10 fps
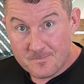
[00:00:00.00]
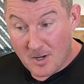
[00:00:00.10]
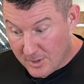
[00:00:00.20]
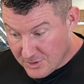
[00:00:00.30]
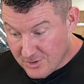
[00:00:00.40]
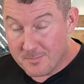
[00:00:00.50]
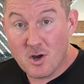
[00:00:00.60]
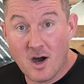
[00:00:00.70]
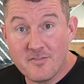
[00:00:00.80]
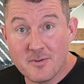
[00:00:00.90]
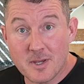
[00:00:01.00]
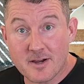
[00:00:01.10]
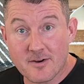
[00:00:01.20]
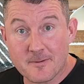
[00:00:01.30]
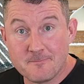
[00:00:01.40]
on a drip coffee
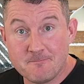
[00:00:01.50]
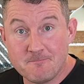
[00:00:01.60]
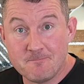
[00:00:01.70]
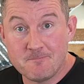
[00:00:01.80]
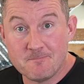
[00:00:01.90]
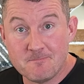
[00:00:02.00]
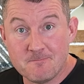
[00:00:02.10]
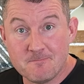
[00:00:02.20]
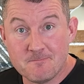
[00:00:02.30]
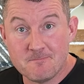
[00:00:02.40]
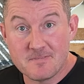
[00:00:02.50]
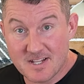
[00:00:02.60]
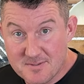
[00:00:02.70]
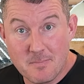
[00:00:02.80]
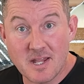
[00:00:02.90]
maker?
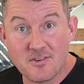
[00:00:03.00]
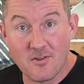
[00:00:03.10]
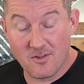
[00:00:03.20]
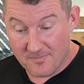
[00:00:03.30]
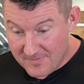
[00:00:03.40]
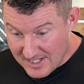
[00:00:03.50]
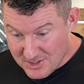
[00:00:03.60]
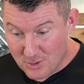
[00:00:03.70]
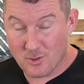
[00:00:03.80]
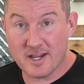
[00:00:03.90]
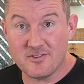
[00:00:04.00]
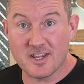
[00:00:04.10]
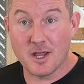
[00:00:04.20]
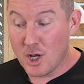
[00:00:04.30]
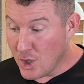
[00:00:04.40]
That's mental. That's
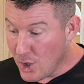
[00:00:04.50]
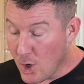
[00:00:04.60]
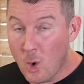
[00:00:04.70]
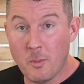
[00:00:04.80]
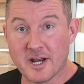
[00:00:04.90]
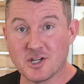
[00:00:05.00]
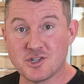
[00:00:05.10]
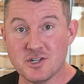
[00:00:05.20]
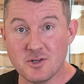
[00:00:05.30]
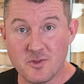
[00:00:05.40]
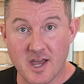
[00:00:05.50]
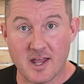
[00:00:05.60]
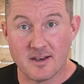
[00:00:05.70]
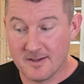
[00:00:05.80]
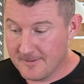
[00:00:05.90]
crazy. Nobody should do
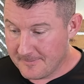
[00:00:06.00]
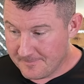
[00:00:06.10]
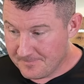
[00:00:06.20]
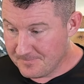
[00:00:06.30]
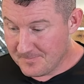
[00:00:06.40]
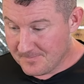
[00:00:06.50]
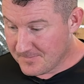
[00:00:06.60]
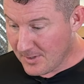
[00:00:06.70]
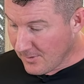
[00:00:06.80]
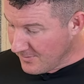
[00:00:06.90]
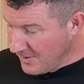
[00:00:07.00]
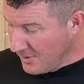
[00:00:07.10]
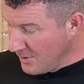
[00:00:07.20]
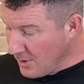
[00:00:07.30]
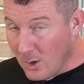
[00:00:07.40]
that. There are
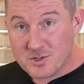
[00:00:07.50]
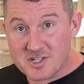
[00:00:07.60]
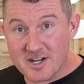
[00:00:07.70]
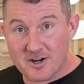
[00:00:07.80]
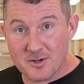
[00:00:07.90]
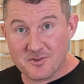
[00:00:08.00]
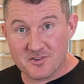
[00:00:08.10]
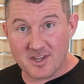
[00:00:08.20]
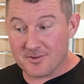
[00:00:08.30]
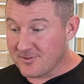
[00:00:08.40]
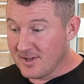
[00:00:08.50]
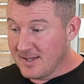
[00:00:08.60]
no scenarios exist